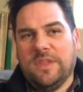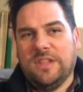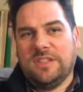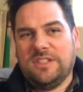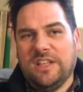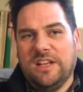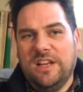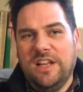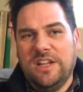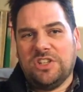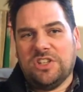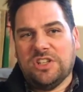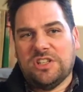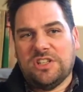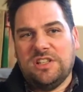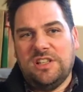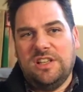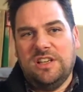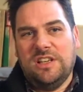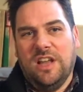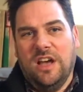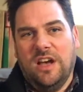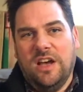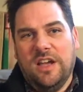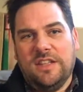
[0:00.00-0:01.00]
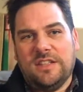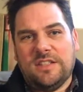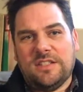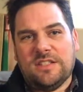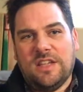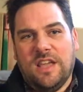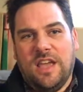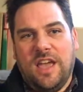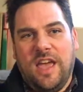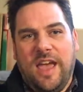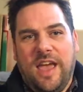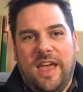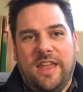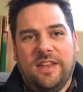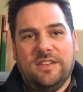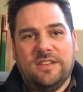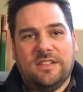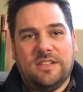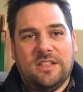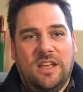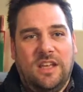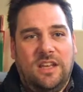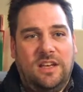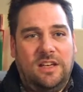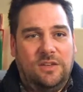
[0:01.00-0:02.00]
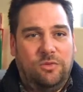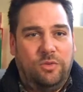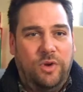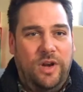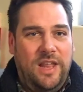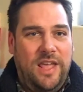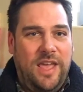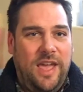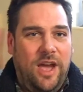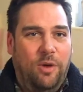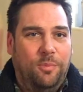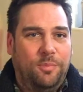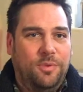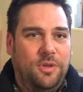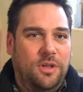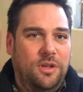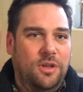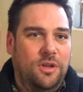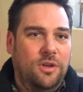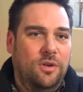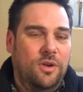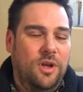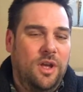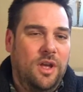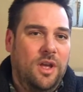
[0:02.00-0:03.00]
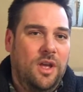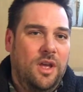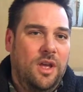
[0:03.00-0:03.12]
deliciously light, and it'll really help you